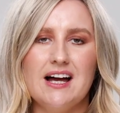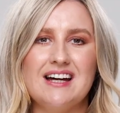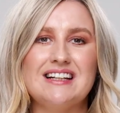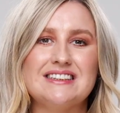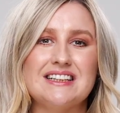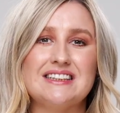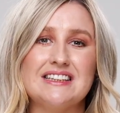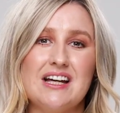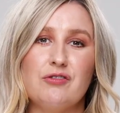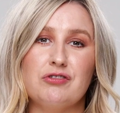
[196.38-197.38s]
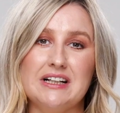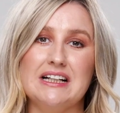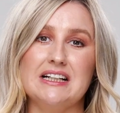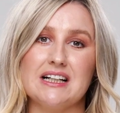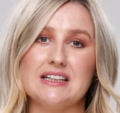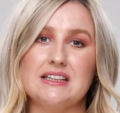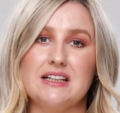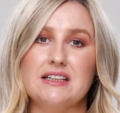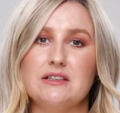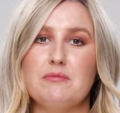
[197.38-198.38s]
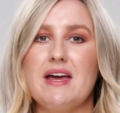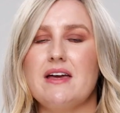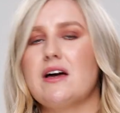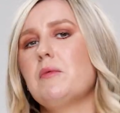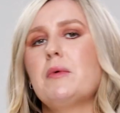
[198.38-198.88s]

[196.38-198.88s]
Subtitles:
and it does sit really nicely under makeup.